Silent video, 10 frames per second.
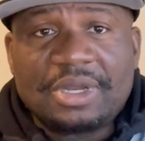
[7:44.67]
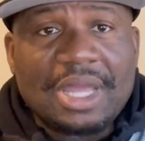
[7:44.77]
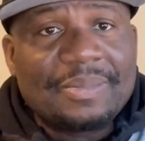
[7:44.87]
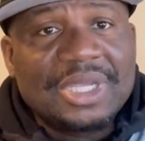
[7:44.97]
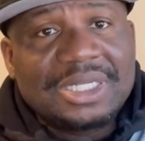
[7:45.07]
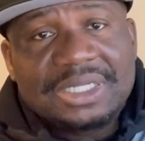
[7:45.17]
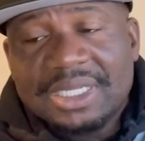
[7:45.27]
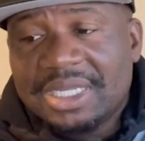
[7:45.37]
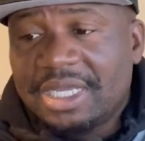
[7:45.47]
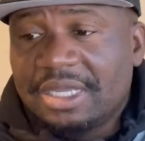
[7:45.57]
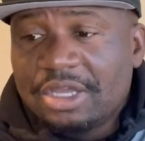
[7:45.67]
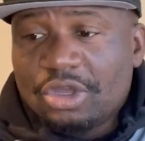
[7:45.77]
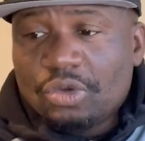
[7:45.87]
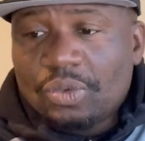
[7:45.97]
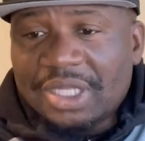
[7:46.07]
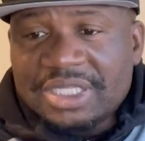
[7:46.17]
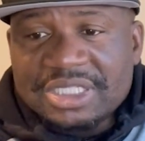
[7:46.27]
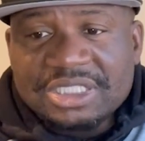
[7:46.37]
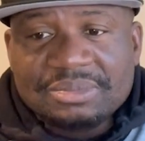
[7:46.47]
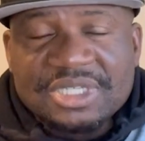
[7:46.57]
But I mean, again, I
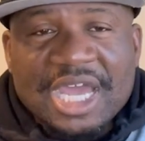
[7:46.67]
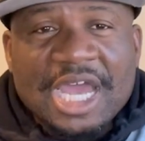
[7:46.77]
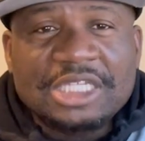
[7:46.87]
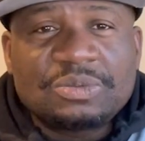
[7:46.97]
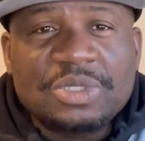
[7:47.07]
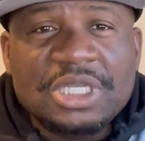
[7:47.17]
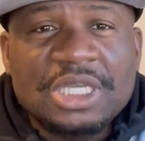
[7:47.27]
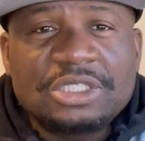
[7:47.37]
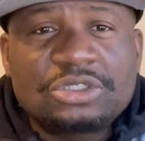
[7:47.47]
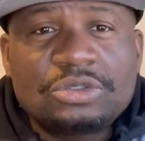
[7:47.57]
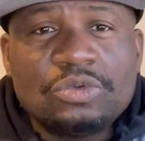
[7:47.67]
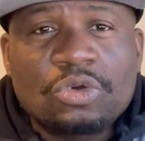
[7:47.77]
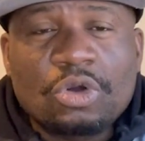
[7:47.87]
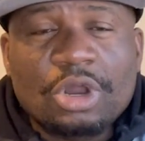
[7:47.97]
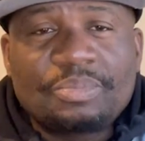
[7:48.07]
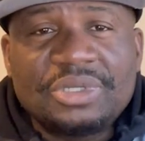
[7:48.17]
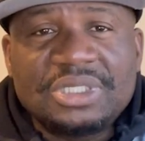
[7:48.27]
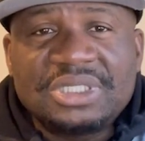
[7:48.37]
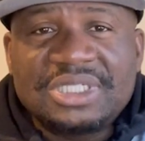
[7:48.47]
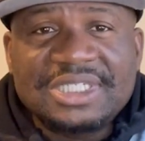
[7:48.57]
think sometimes we get too caught up
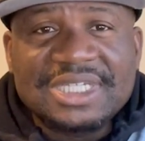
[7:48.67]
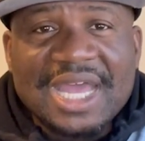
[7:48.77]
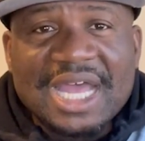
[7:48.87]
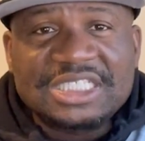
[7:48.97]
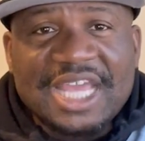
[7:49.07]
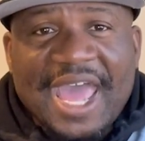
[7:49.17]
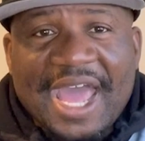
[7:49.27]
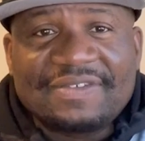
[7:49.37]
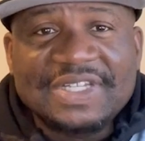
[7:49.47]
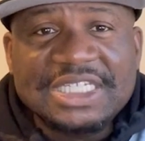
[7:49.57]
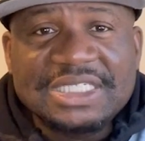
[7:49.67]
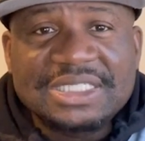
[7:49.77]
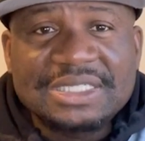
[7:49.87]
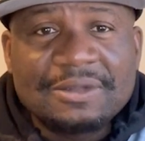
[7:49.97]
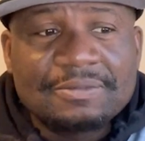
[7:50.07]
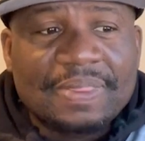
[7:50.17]
in these guys are athletes,